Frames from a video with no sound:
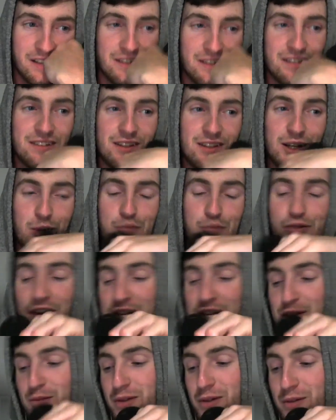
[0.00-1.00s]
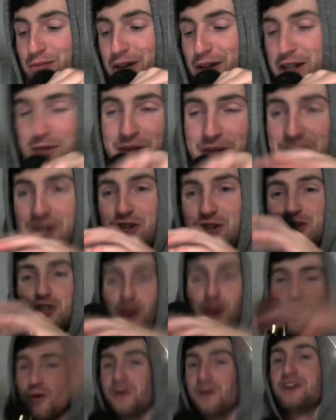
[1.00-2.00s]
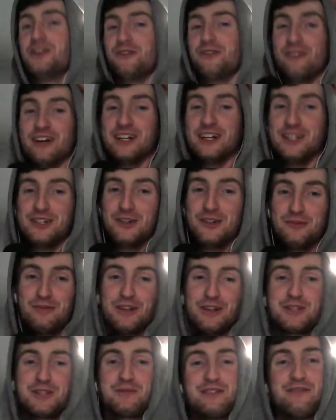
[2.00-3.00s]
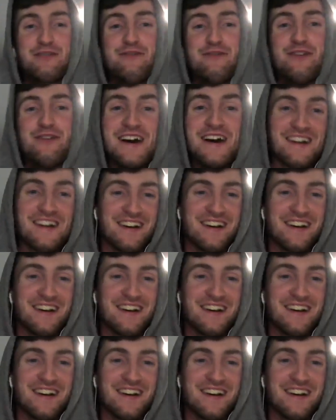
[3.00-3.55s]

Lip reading: like a pretzel bun. Pretzel buns are so underrated, dude. Pretzel buns are fire.